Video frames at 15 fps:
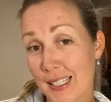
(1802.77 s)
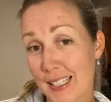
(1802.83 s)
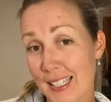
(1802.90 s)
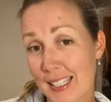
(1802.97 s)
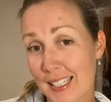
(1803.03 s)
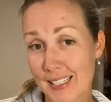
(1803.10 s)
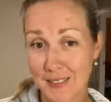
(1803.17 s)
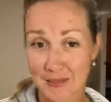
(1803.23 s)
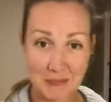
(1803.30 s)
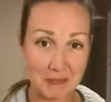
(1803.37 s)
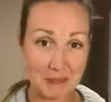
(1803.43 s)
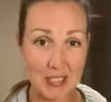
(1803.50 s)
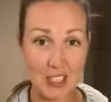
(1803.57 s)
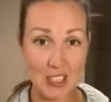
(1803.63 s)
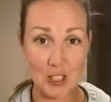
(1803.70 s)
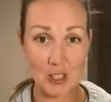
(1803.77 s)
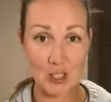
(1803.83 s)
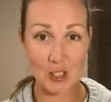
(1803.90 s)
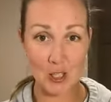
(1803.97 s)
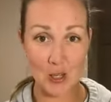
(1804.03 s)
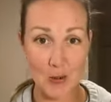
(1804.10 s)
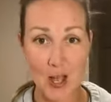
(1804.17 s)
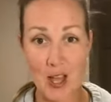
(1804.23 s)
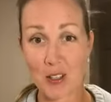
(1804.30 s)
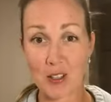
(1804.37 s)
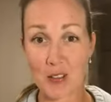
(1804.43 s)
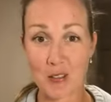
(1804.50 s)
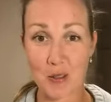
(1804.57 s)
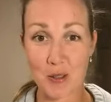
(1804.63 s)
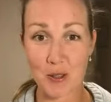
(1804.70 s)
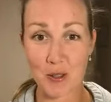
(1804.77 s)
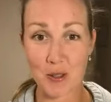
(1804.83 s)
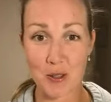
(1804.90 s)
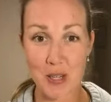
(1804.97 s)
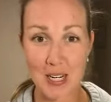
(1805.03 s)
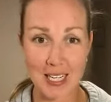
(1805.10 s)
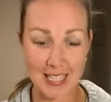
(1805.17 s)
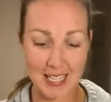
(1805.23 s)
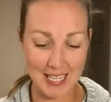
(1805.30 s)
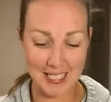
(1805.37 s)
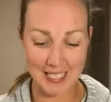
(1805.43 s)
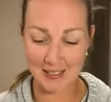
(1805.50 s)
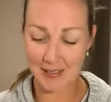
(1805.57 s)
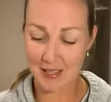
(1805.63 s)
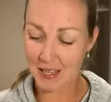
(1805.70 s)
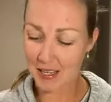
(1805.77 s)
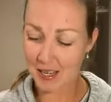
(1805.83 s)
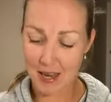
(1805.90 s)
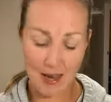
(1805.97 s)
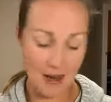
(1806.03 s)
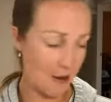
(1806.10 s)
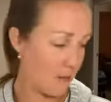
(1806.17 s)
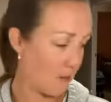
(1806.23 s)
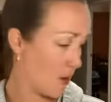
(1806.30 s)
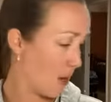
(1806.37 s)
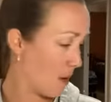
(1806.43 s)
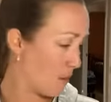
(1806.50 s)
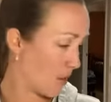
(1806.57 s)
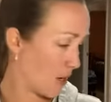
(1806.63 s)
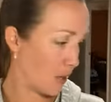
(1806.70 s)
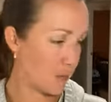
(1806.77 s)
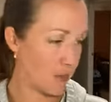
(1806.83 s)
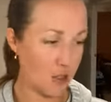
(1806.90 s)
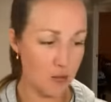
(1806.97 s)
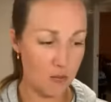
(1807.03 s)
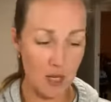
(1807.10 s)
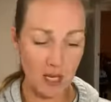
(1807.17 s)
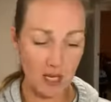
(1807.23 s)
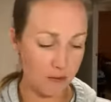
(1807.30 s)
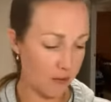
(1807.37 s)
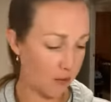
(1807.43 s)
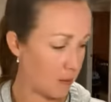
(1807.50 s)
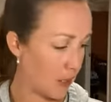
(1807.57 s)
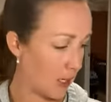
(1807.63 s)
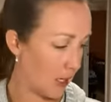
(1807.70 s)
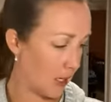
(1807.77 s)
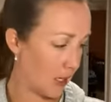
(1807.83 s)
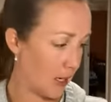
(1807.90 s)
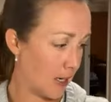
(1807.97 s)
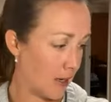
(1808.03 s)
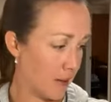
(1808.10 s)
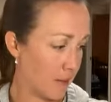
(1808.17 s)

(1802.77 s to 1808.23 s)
skin. So I look forward to trying that. But I'm just waiting for my,